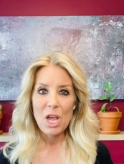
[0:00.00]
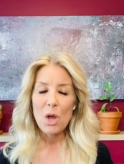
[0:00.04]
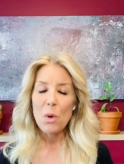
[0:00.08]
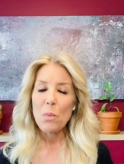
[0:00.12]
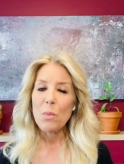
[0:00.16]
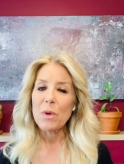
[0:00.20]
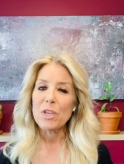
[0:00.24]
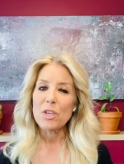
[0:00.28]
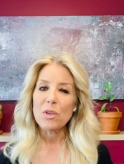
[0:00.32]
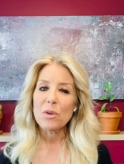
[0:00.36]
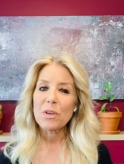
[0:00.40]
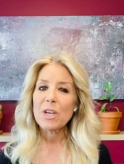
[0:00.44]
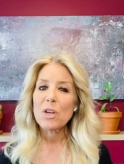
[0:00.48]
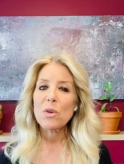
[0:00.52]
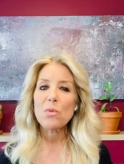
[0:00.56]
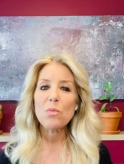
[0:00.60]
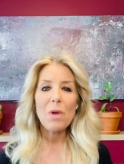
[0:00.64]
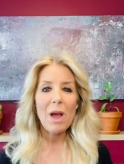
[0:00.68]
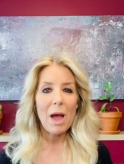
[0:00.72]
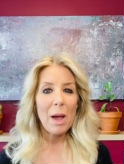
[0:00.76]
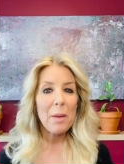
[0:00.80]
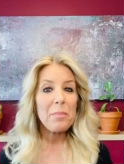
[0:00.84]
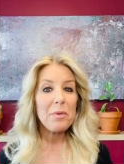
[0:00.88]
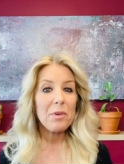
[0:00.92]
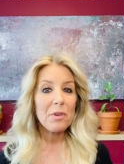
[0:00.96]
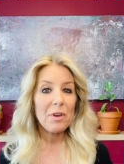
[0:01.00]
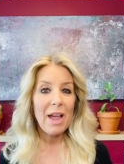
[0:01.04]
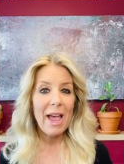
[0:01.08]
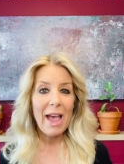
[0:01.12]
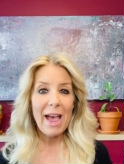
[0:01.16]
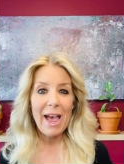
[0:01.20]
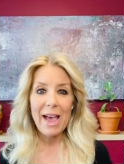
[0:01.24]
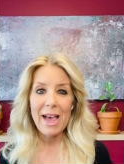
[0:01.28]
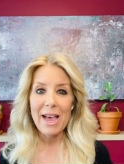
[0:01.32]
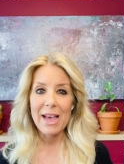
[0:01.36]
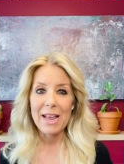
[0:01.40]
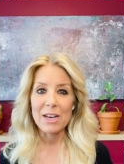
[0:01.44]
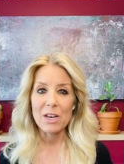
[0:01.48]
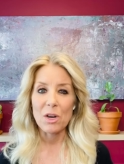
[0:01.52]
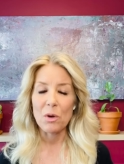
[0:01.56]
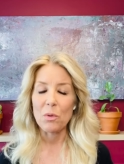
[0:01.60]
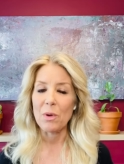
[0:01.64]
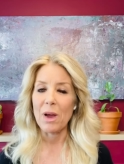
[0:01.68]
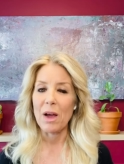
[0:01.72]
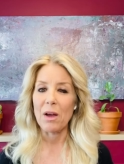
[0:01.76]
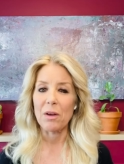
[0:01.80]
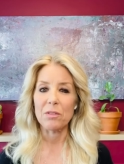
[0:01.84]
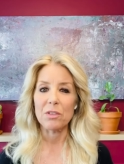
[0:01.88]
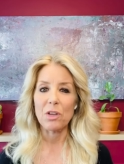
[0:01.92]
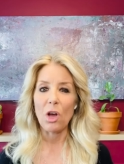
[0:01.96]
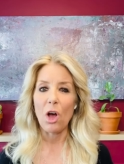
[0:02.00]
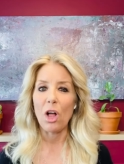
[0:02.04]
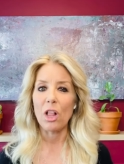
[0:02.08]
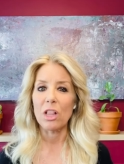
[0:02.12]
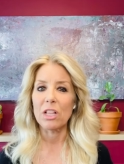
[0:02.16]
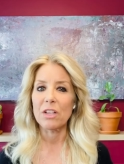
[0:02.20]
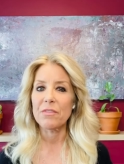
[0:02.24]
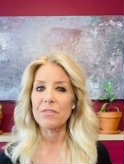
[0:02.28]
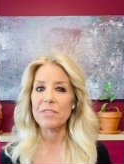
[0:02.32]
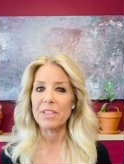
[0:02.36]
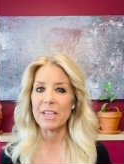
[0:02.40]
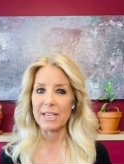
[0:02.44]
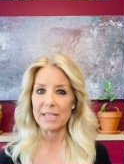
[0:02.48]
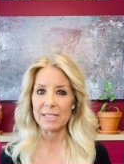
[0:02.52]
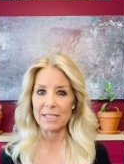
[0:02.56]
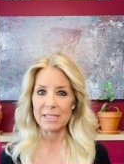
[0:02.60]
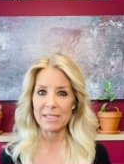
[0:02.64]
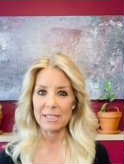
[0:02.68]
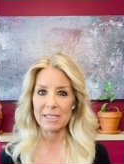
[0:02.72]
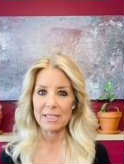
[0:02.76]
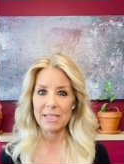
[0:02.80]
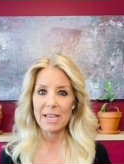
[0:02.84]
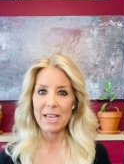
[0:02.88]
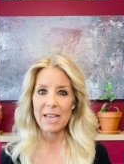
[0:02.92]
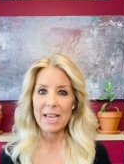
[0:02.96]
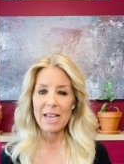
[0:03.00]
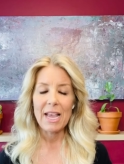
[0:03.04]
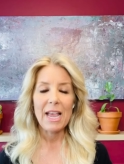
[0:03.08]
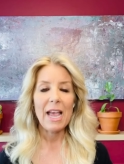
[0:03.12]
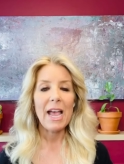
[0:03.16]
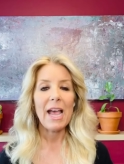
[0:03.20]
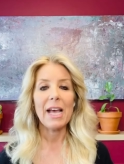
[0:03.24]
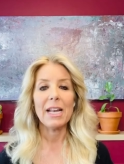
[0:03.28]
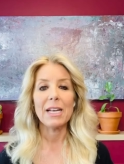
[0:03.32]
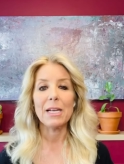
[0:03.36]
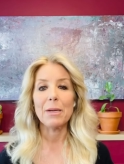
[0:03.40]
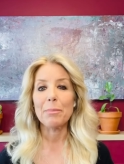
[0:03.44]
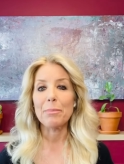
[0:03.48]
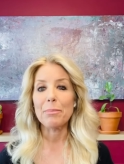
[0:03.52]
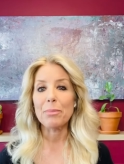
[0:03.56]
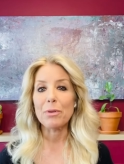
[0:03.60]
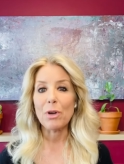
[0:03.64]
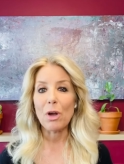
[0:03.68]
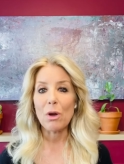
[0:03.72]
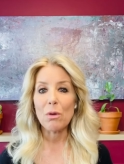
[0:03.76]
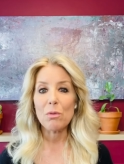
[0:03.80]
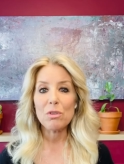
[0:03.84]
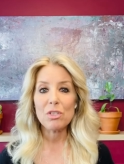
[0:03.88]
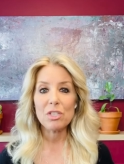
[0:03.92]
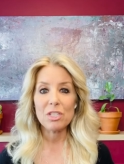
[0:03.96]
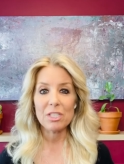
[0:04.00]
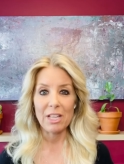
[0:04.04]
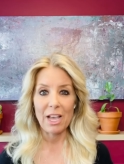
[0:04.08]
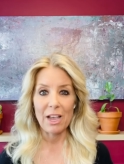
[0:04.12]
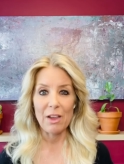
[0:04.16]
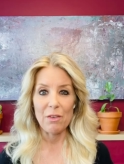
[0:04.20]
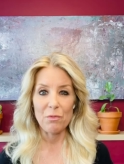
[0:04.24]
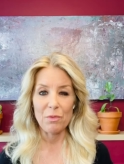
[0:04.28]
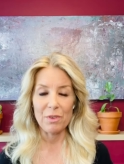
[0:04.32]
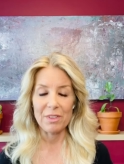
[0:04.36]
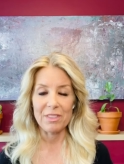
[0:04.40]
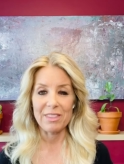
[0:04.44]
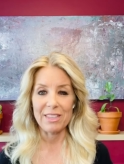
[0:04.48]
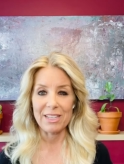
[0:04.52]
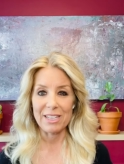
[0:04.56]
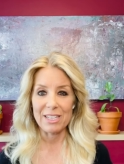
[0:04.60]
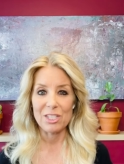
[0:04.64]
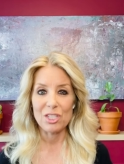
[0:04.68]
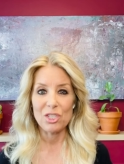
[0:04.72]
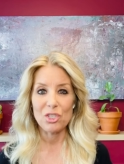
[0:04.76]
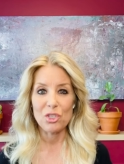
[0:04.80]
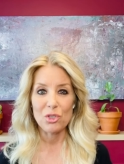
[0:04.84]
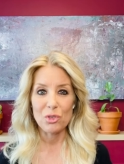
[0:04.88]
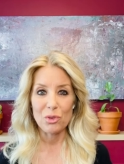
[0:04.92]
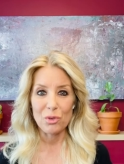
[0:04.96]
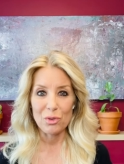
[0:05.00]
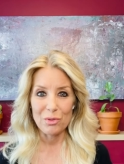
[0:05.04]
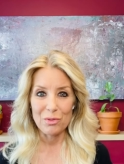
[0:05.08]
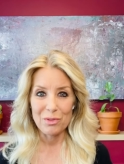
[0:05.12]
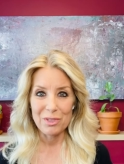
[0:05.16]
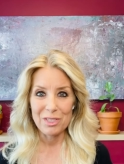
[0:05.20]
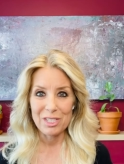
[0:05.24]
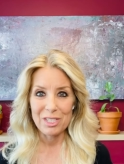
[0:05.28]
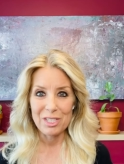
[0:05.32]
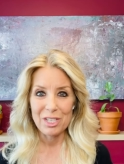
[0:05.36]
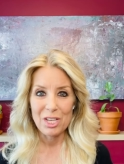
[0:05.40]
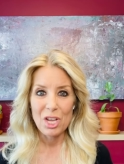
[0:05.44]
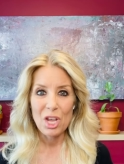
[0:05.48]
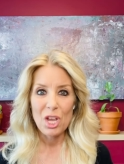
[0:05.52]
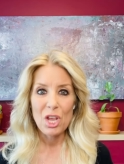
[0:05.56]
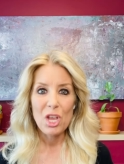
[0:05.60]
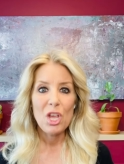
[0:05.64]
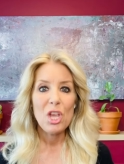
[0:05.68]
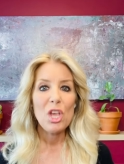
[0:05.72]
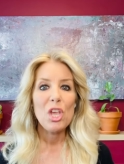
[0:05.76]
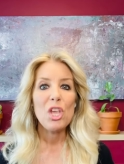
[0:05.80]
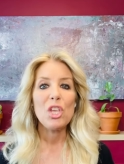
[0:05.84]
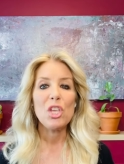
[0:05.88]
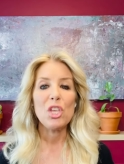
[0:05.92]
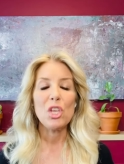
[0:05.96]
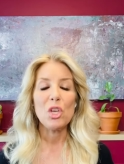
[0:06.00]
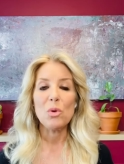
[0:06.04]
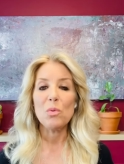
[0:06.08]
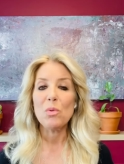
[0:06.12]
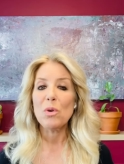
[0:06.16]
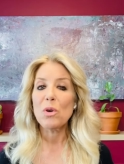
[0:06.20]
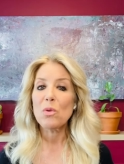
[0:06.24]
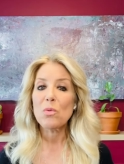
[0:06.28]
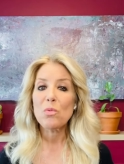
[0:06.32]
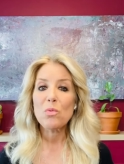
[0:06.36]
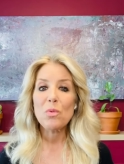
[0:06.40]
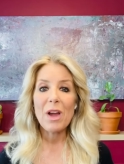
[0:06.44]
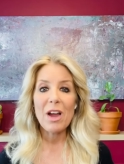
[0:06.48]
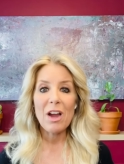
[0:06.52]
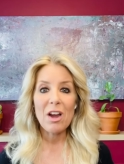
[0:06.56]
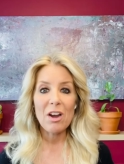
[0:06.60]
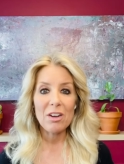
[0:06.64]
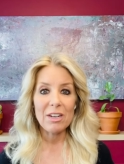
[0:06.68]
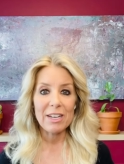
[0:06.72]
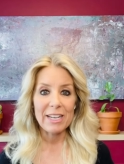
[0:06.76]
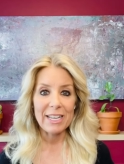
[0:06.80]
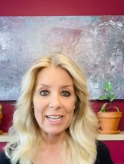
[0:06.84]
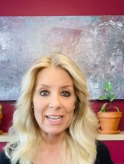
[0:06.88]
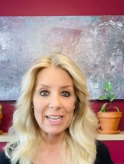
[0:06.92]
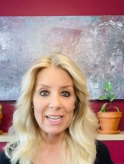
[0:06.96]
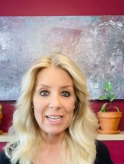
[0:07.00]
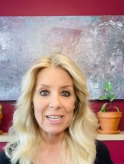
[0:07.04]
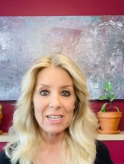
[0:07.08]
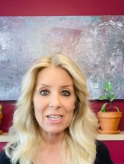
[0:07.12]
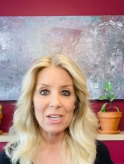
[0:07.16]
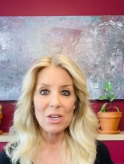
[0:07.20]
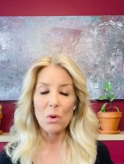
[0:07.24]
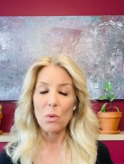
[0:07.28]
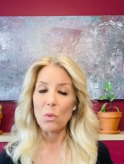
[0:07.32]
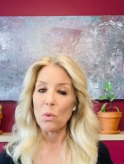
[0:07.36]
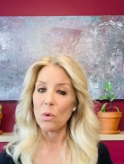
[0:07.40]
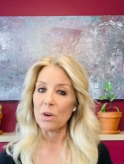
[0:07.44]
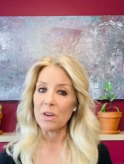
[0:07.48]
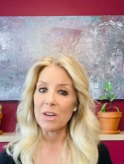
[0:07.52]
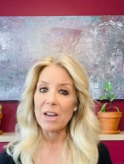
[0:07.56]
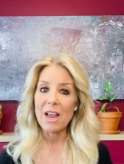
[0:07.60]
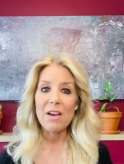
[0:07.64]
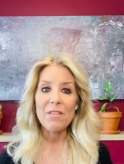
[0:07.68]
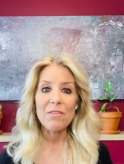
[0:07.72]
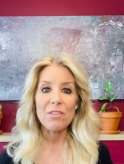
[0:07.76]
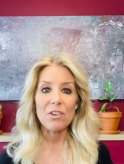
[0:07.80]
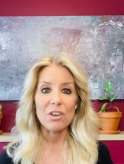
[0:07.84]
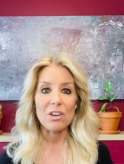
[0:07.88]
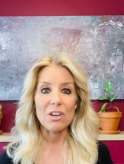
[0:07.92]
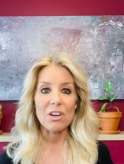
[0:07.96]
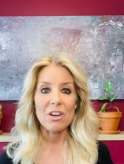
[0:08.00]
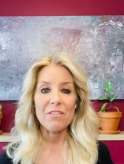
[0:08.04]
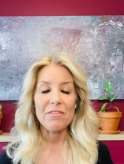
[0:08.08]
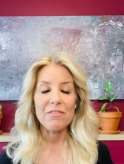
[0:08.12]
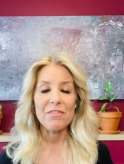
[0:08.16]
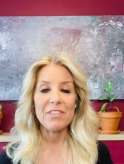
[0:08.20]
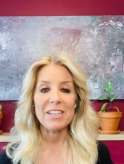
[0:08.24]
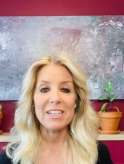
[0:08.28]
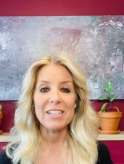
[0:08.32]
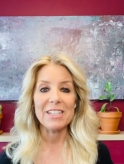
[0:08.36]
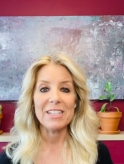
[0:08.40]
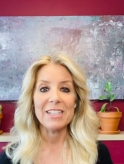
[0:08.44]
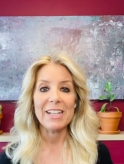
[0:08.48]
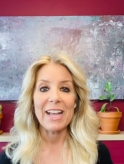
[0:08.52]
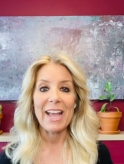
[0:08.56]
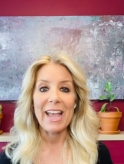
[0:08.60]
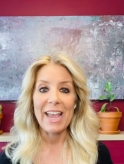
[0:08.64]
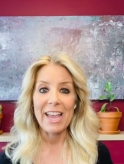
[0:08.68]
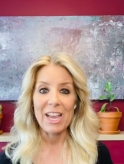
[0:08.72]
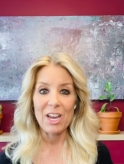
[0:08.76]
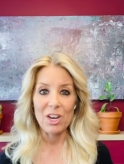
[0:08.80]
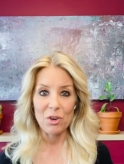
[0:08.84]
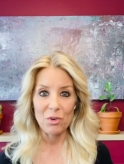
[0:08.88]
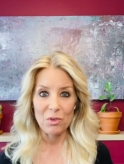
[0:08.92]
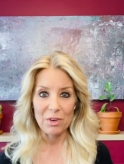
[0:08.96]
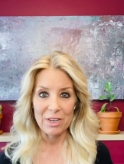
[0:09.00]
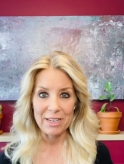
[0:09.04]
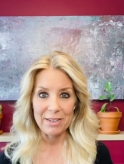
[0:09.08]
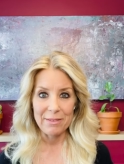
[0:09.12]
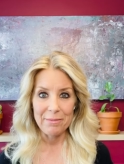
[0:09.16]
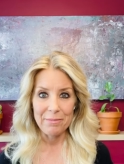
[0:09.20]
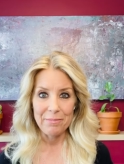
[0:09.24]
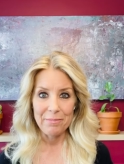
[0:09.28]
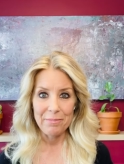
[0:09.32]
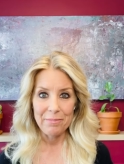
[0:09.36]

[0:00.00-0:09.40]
When you can wrap your head around all of this and approach life with these truths, you will rarely or never feel angry.